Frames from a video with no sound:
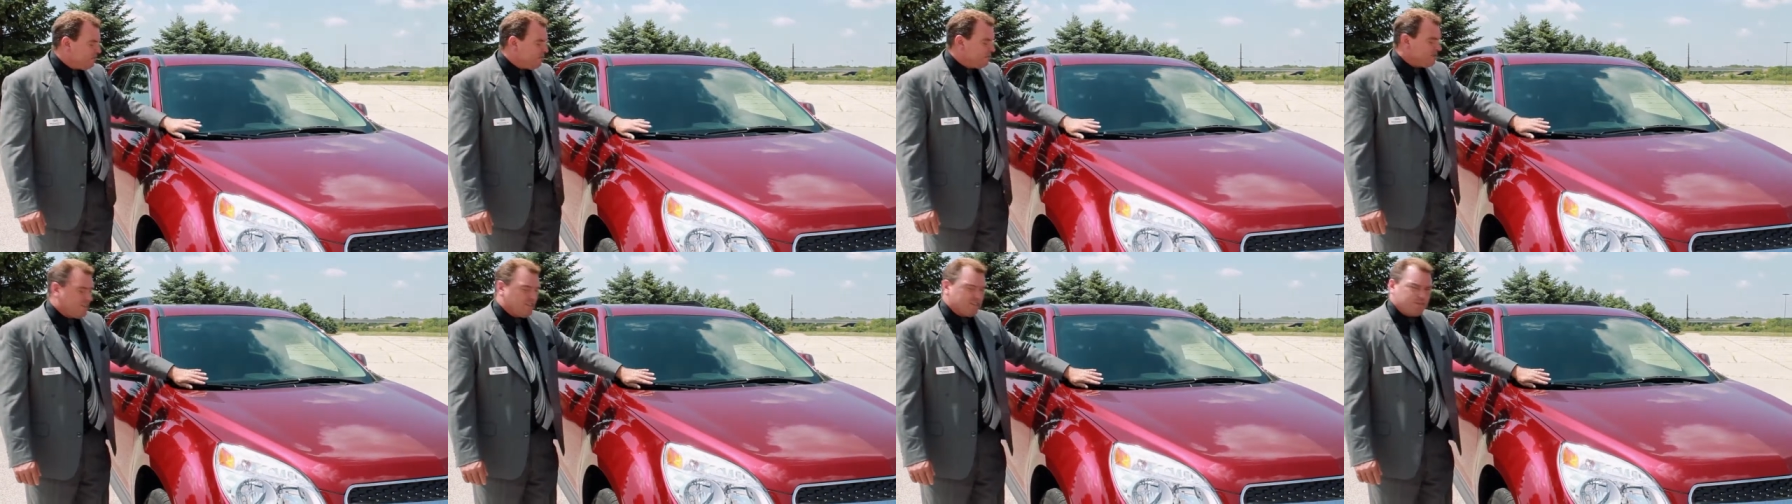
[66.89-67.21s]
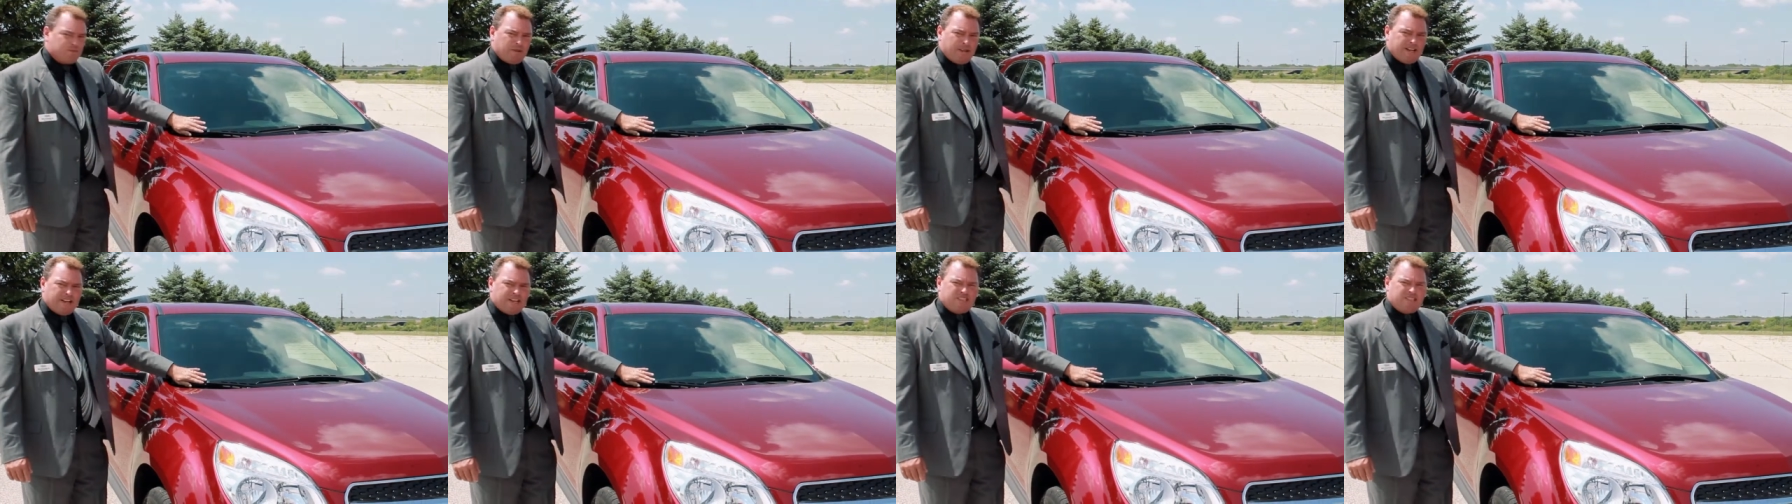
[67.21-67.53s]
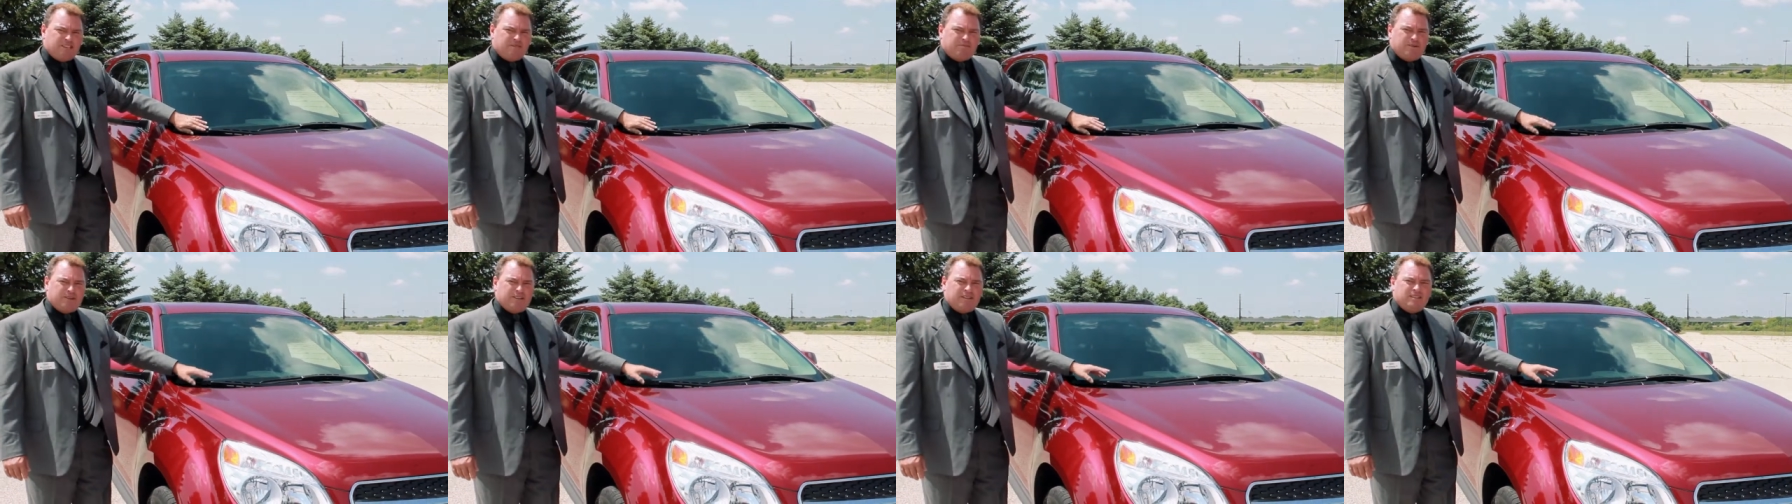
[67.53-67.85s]
it with this
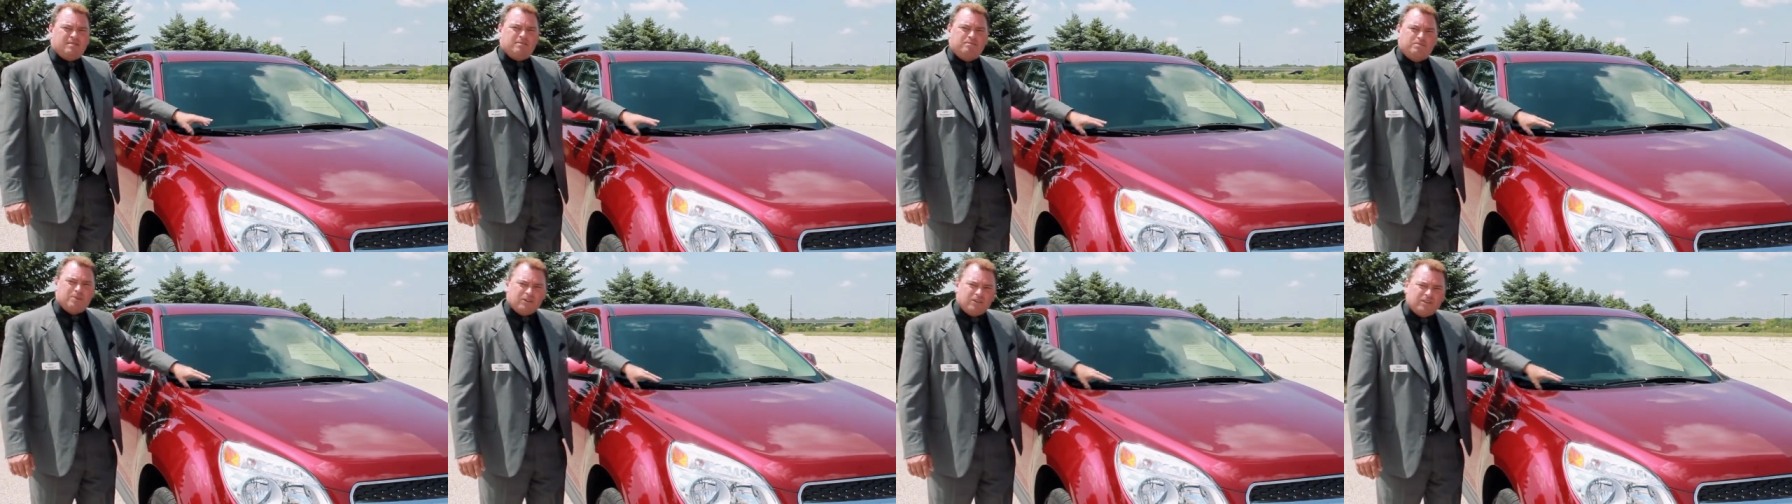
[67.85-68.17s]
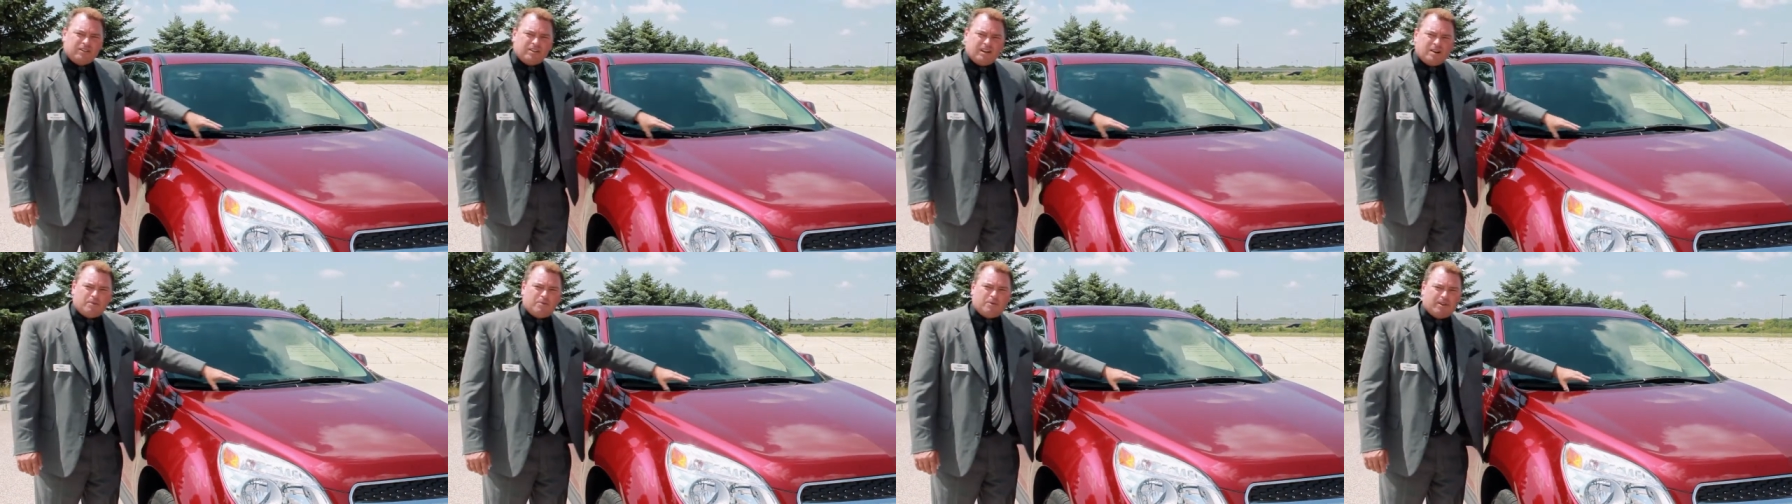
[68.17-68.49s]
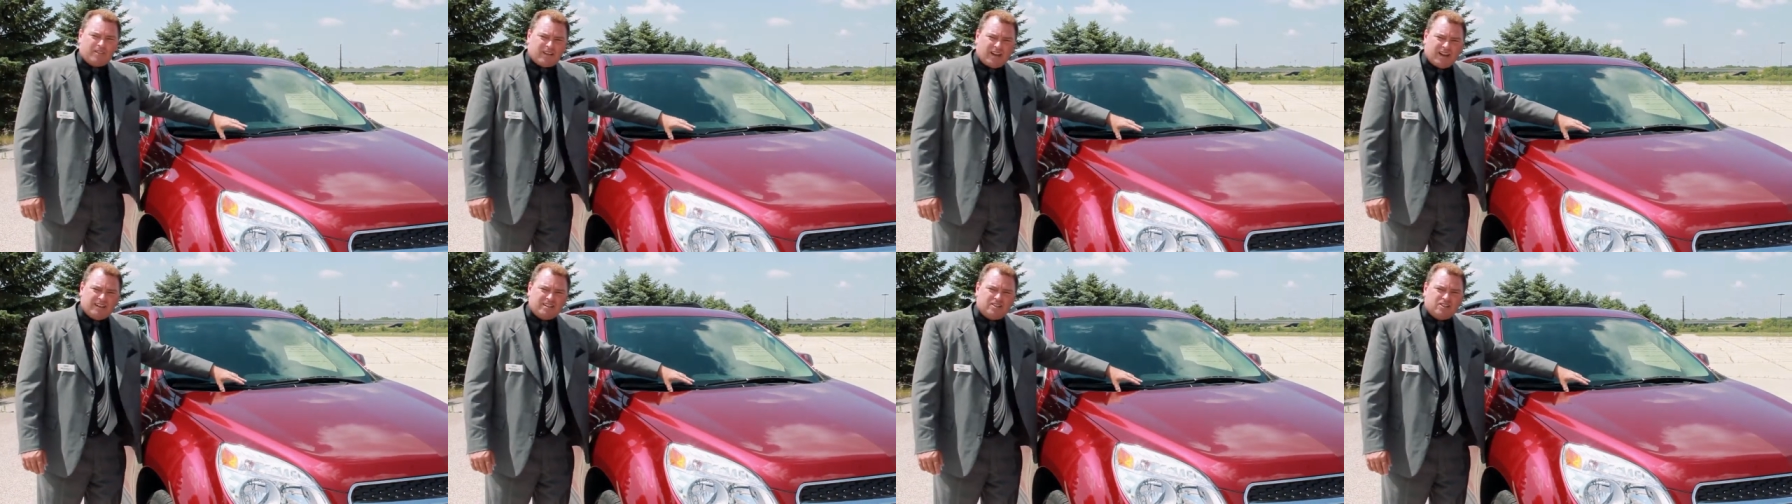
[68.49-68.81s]
plastic piece building up
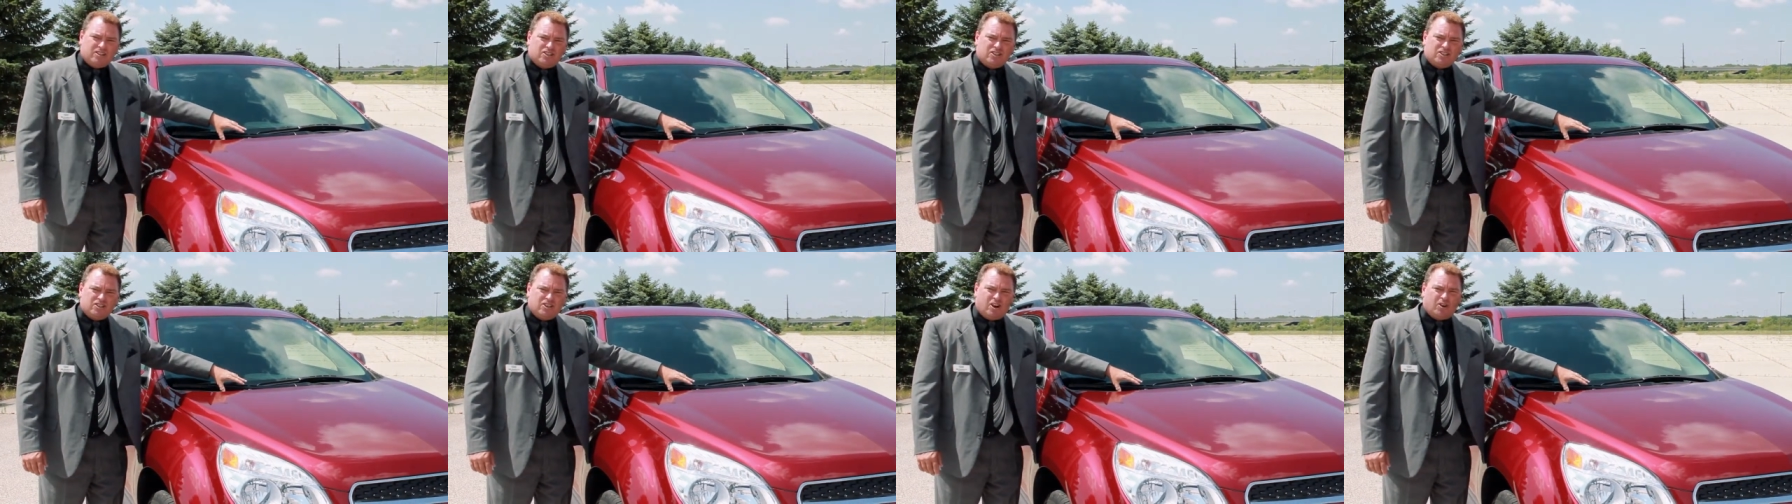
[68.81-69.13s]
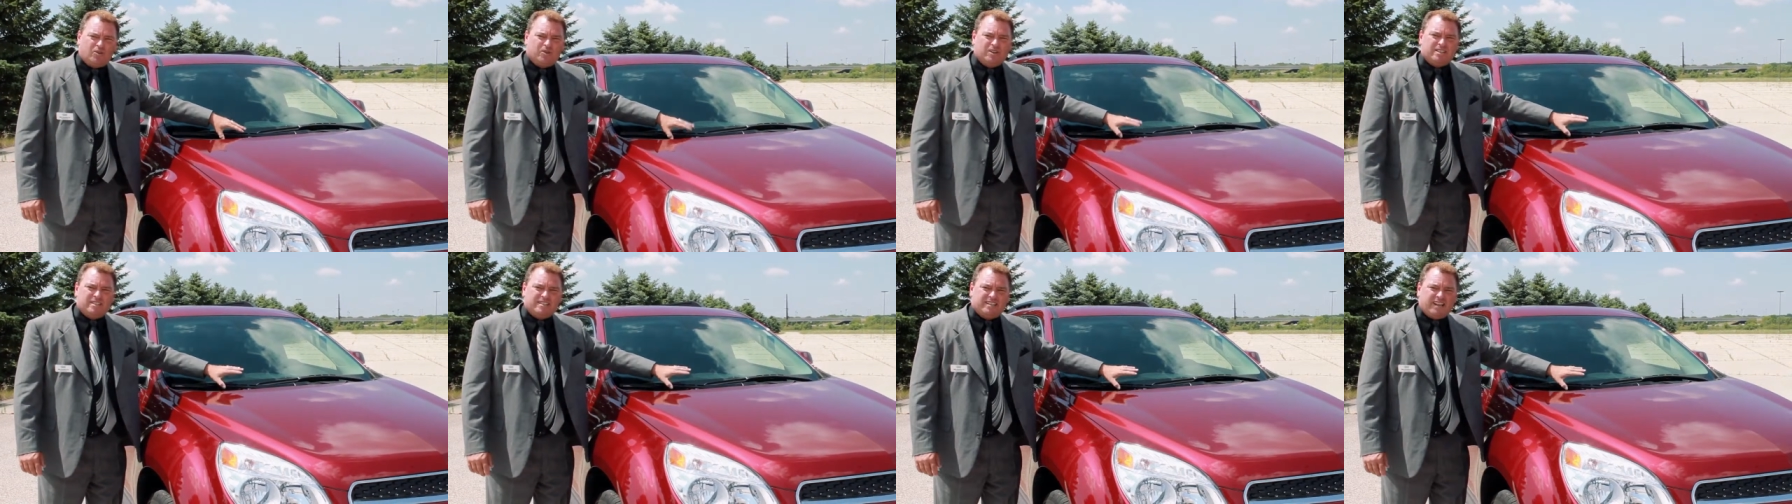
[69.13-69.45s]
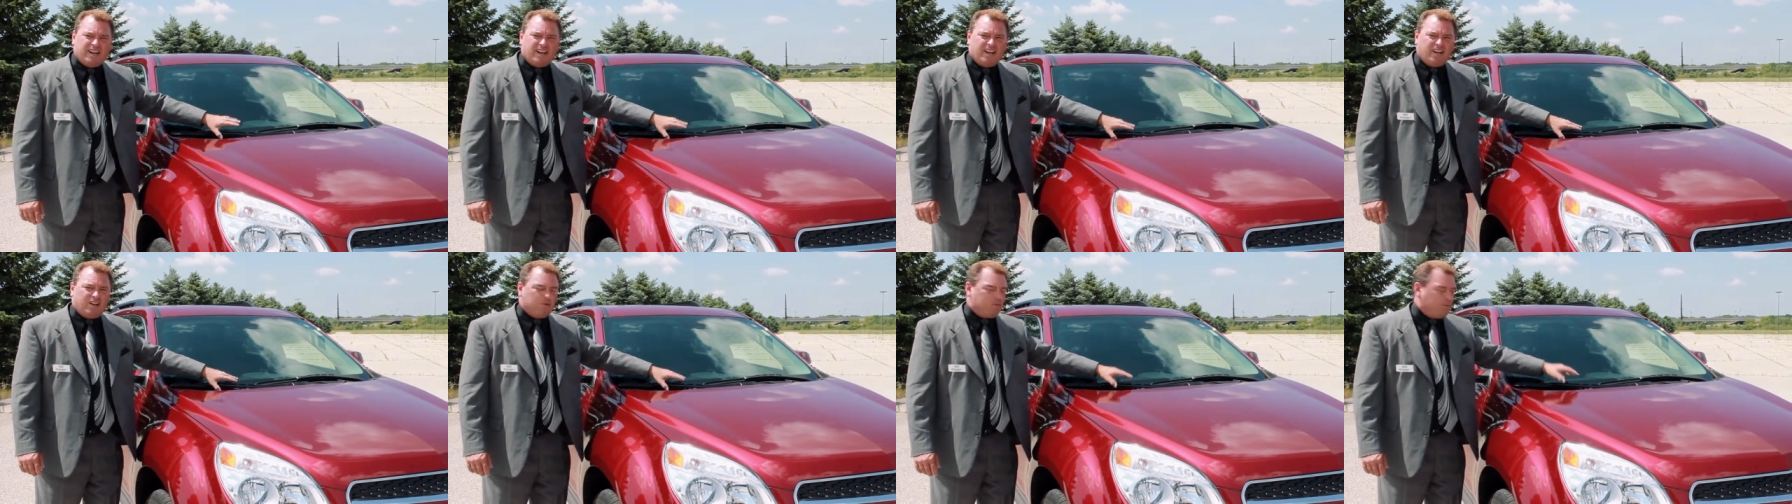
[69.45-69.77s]
with ice and snow. It's
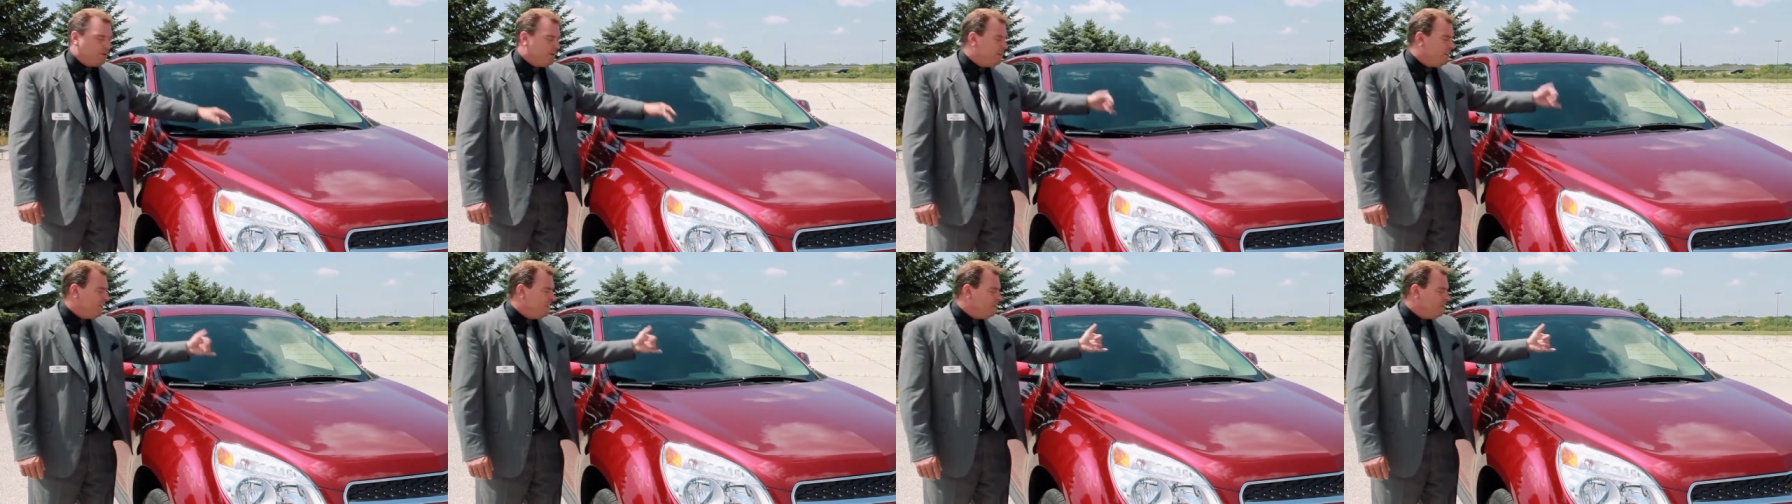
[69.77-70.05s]
to help.